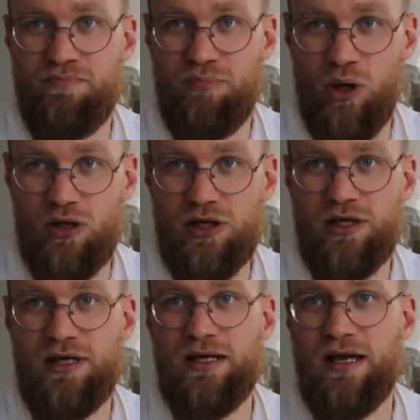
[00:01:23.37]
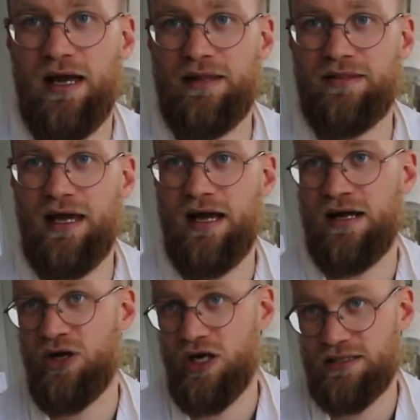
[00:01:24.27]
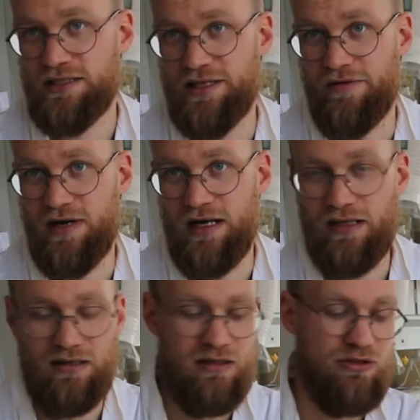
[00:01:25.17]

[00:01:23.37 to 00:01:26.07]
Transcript: bulk and they are not sterile.